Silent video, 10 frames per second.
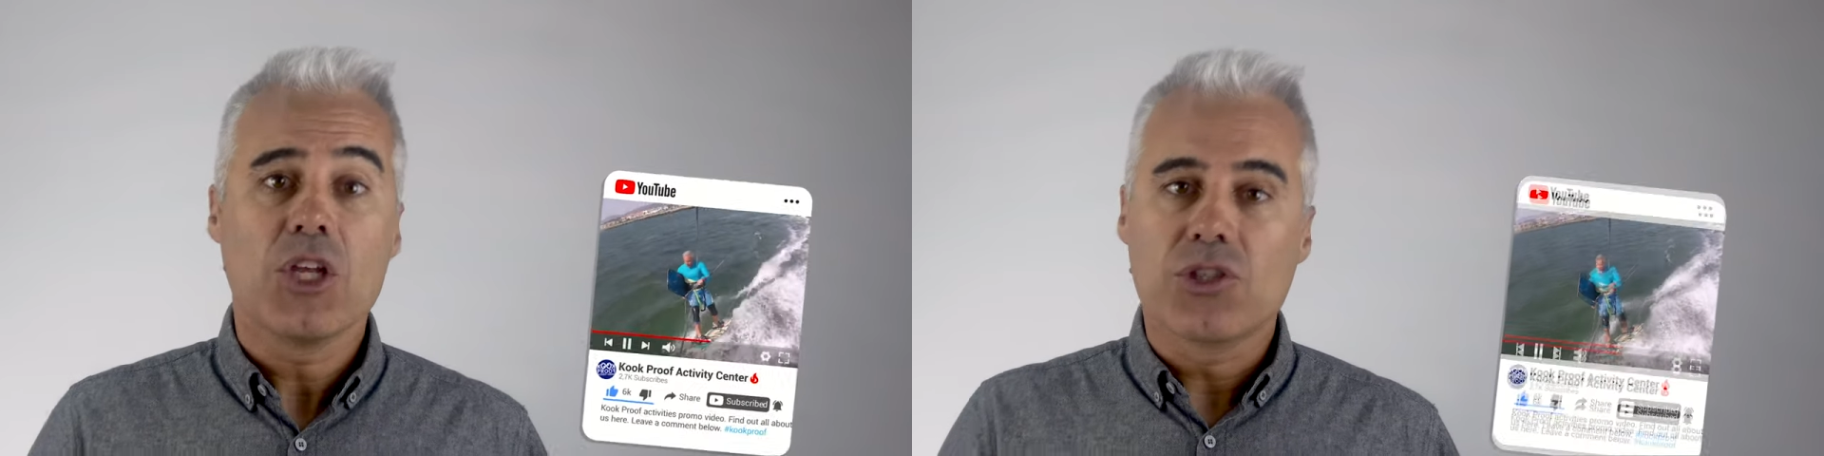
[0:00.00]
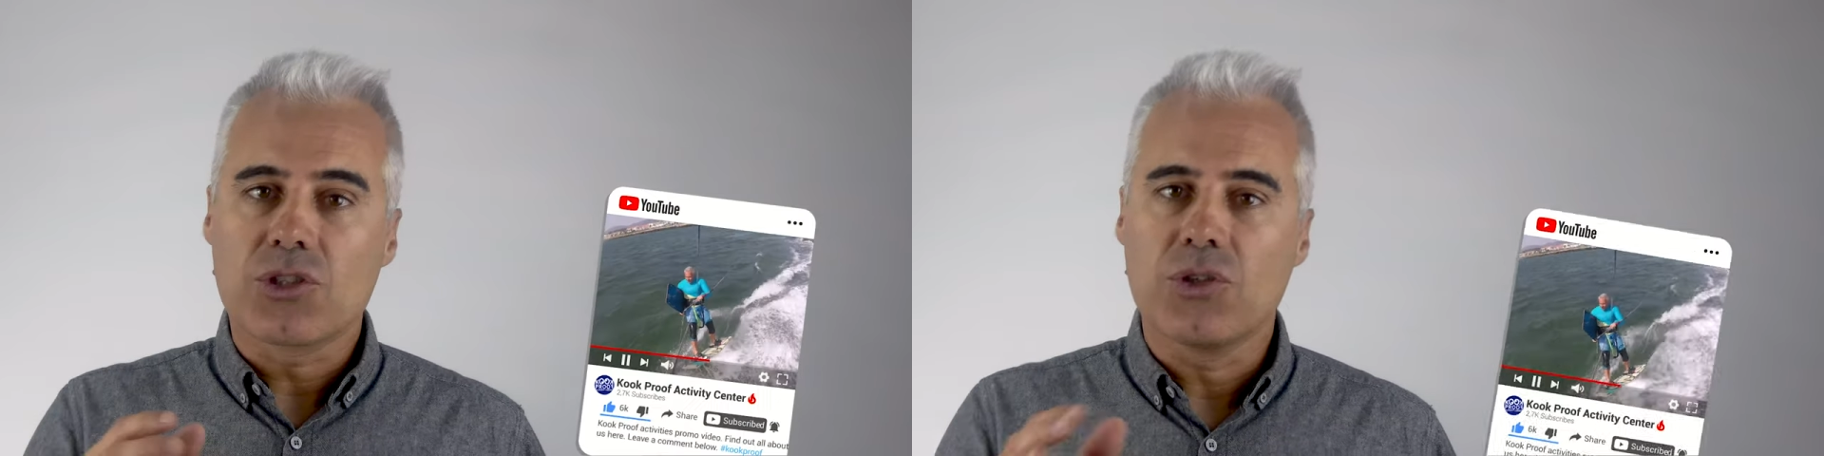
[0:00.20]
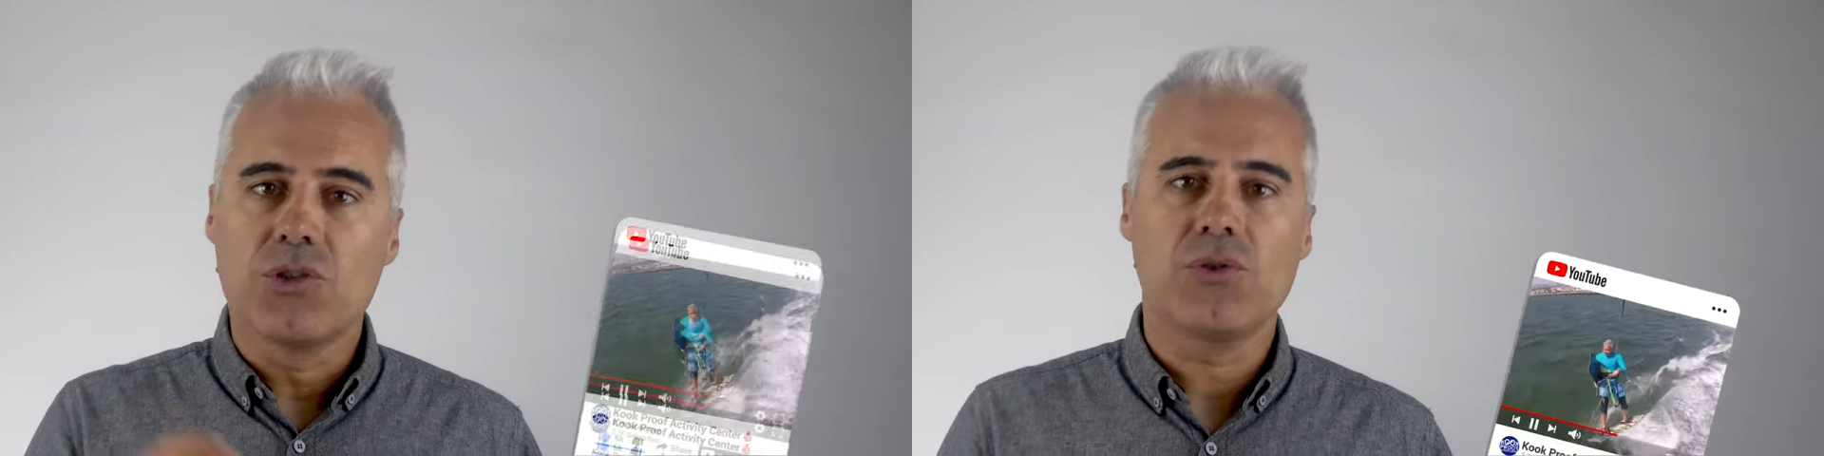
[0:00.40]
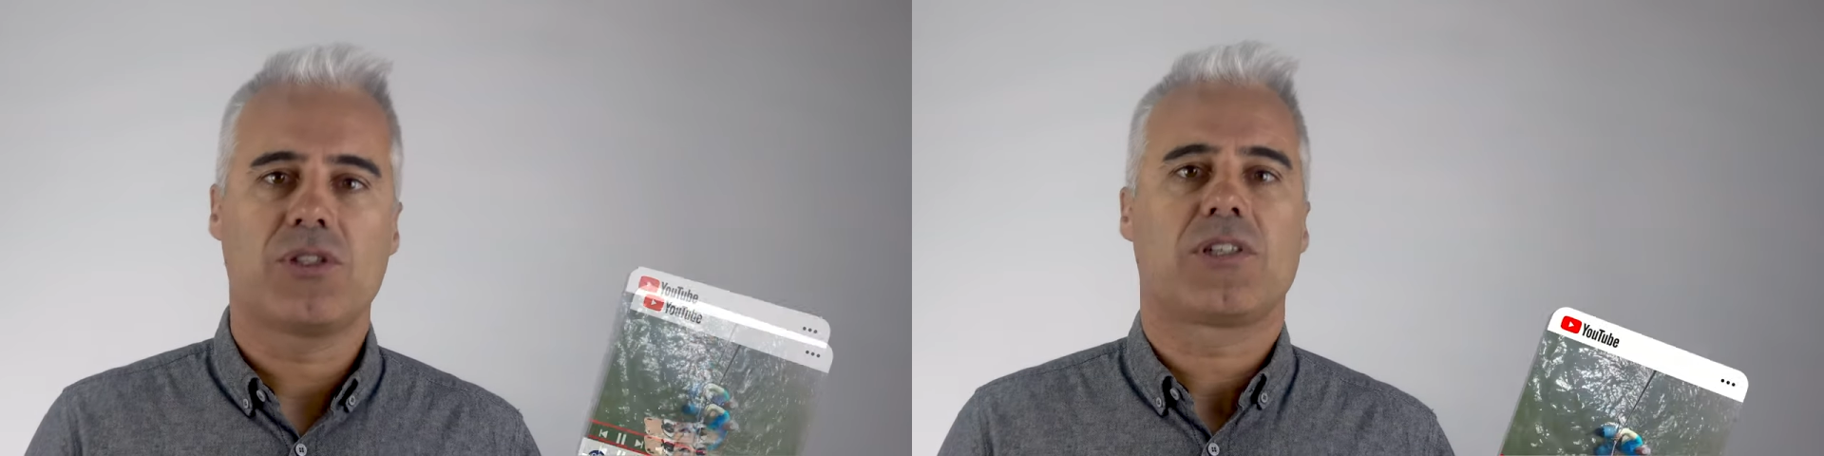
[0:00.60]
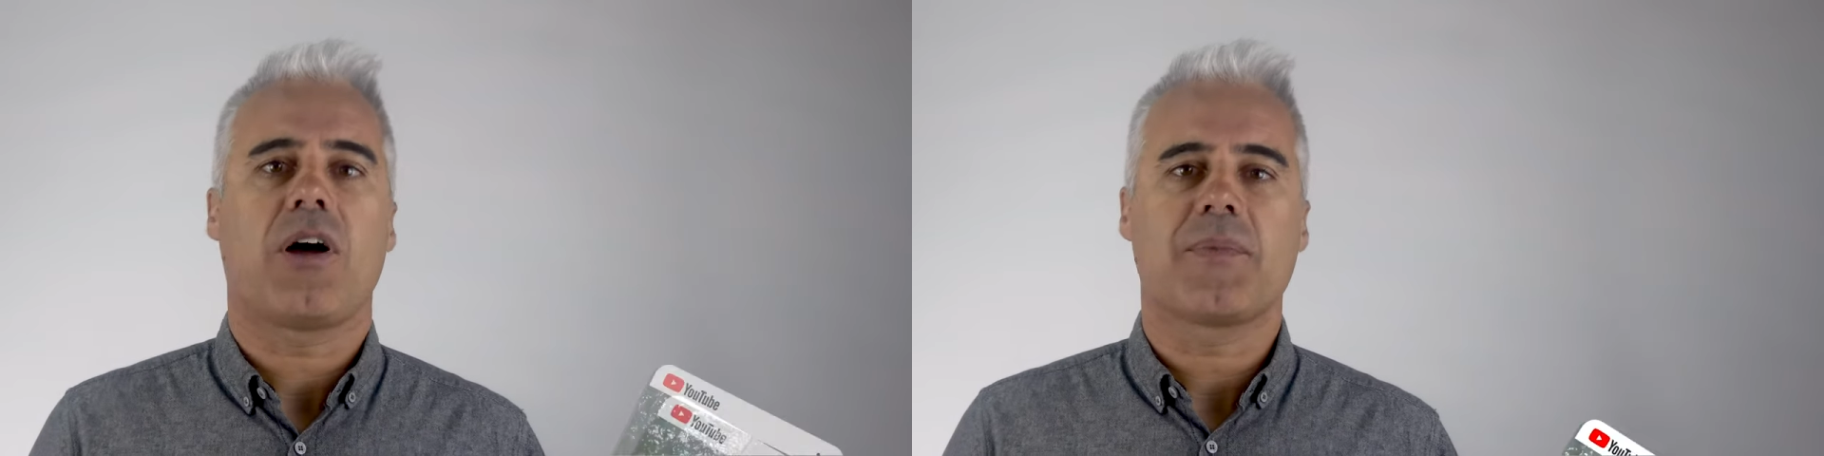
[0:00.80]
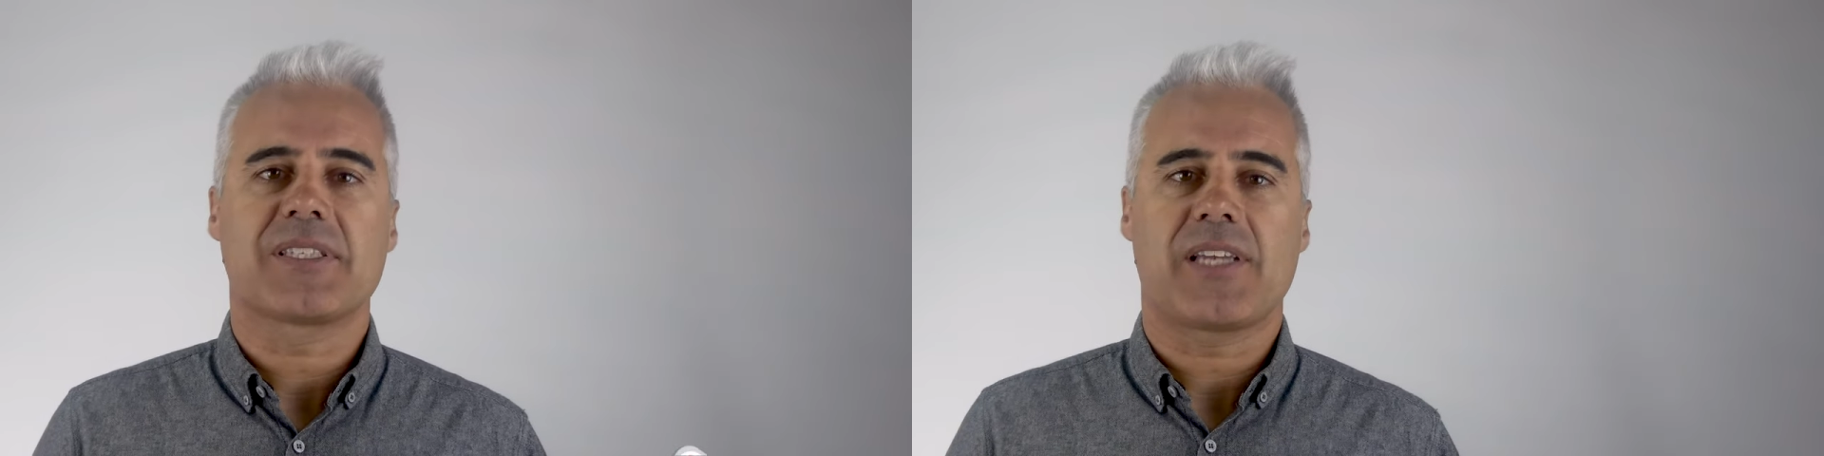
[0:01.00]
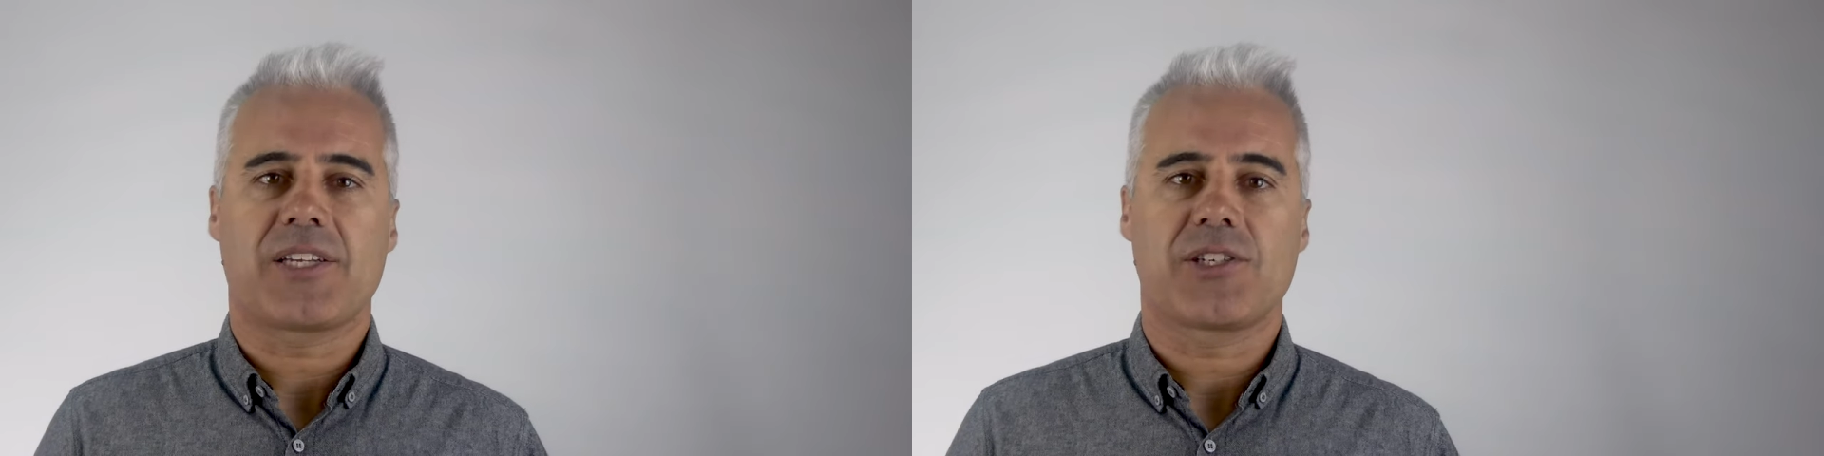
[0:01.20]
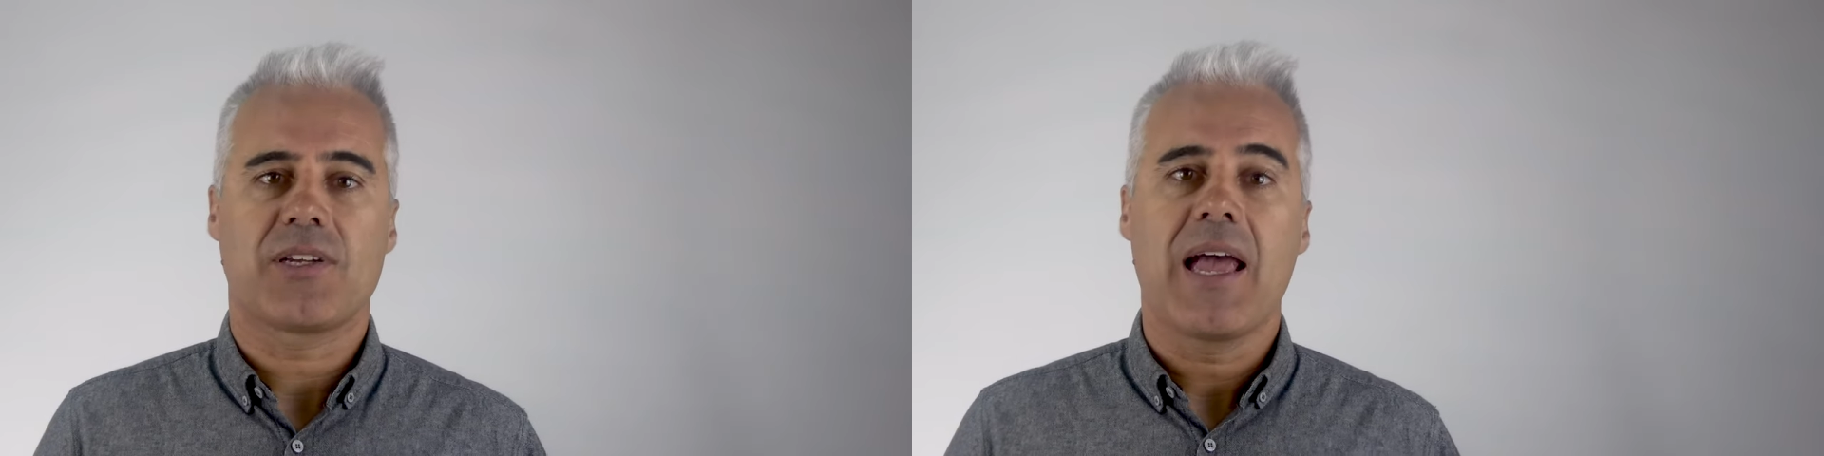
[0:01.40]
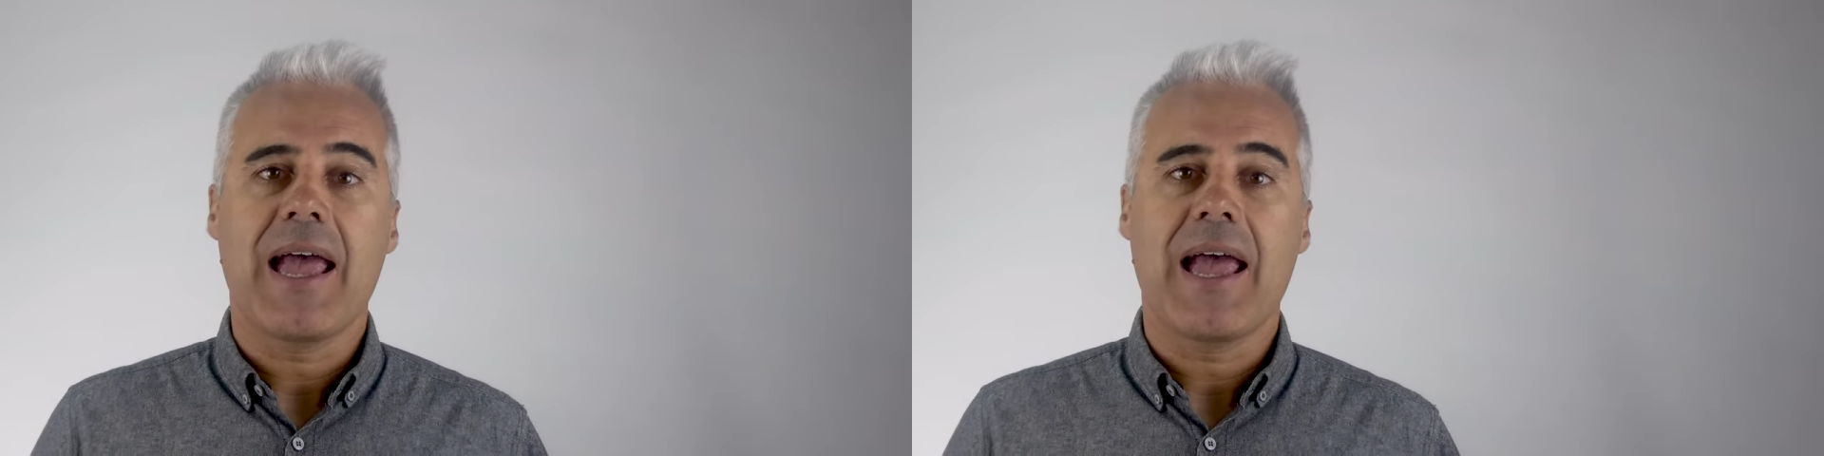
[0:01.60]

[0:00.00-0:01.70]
So use the comment section